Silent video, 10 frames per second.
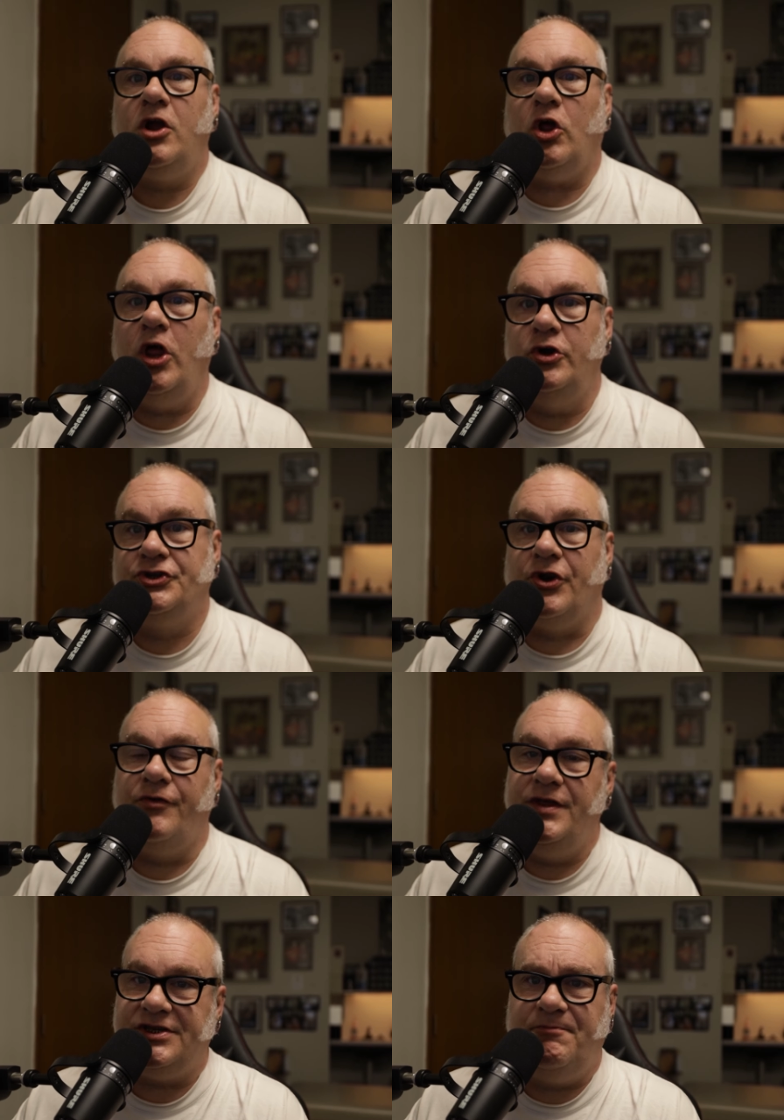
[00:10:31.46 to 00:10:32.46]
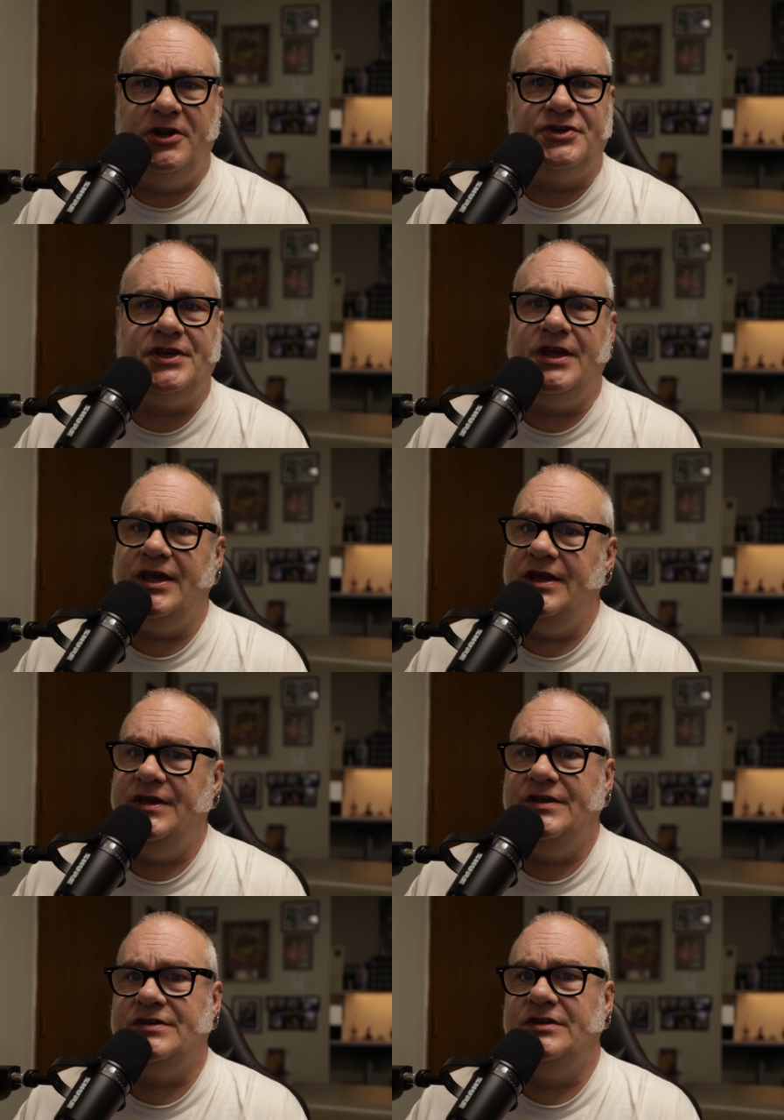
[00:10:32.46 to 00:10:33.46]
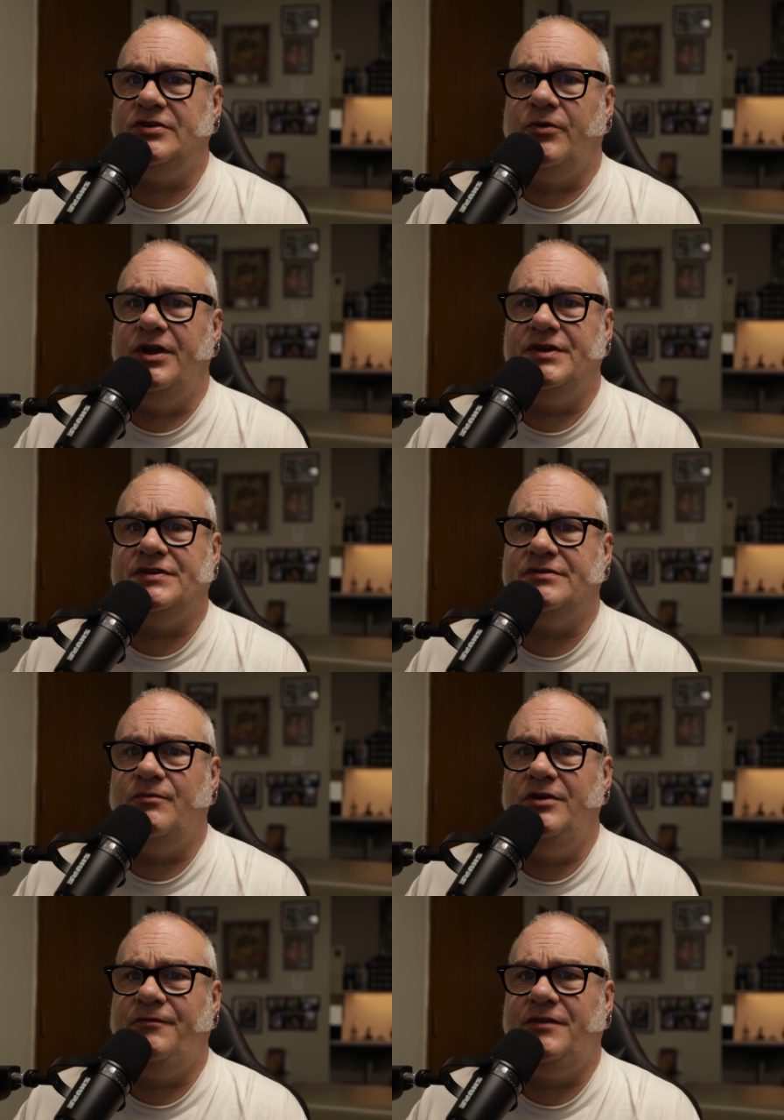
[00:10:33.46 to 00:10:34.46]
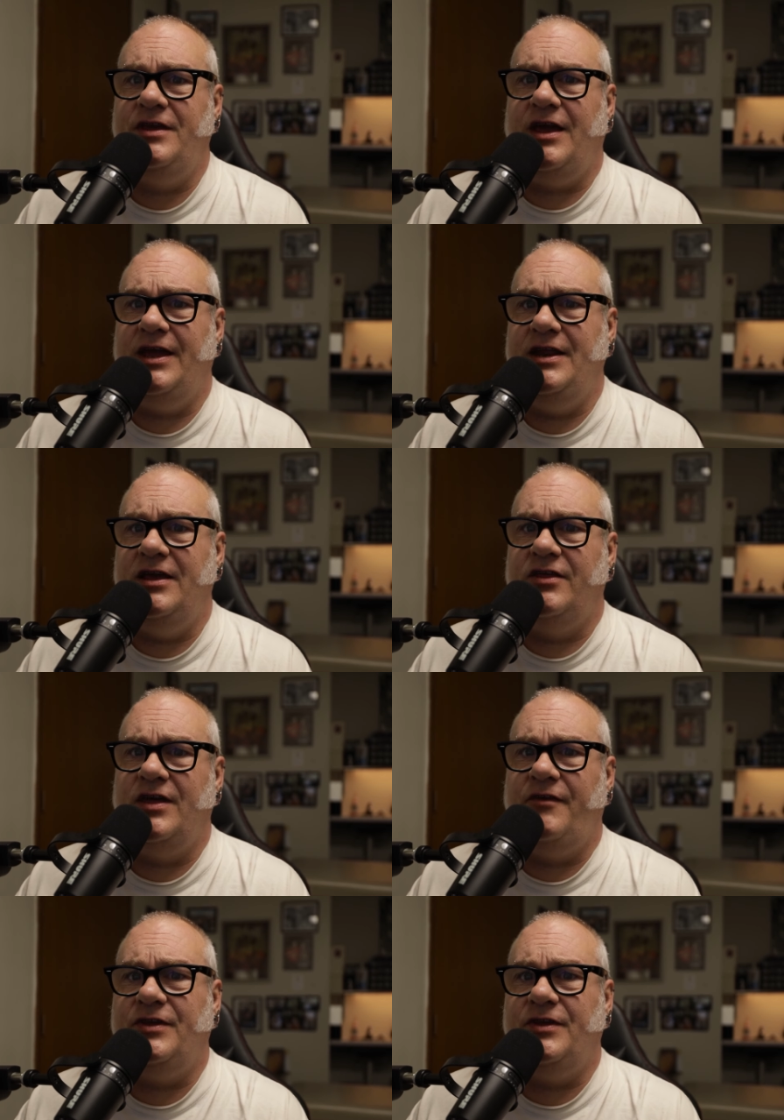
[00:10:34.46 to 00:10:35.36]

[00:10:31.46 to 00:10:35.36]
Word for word: Closure. This piercing is notorious with the idea that if